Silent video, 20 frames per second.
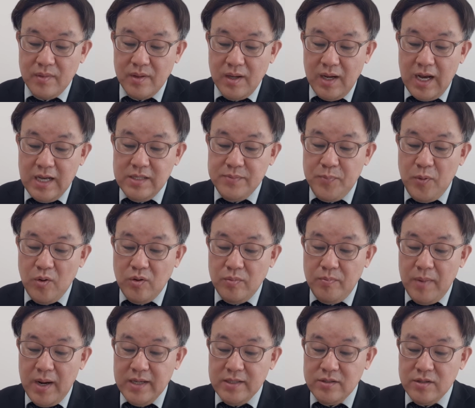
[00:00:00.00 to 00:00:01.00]
I spoke
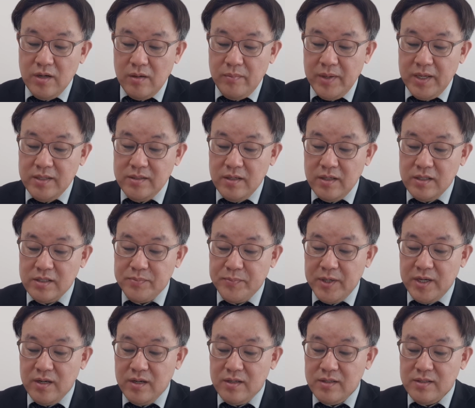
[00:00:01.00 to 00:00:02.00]
my salvation
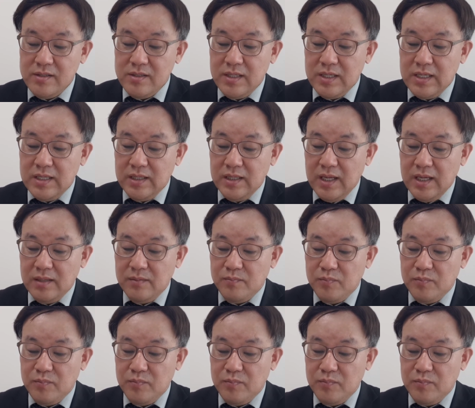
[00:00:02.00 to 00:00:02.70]
experience in that